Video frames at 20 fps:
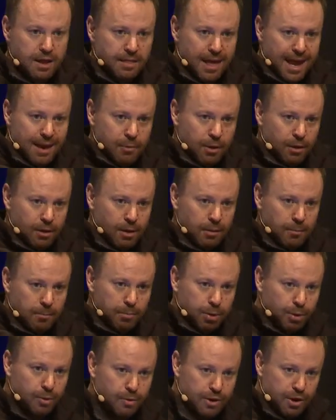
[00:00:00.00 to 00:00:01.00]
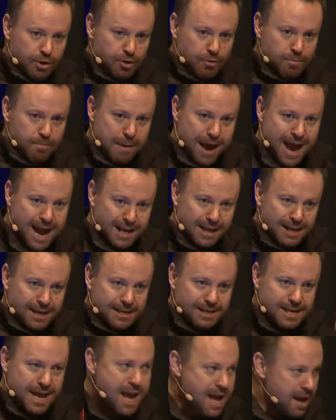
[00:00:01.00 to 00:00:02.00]
they will pull you back
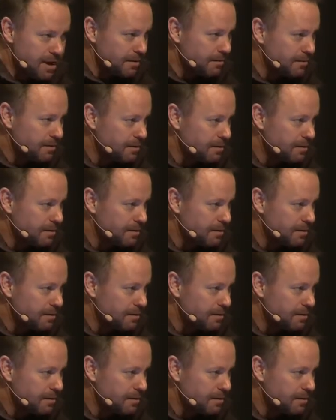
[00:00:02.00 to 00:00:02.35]
down.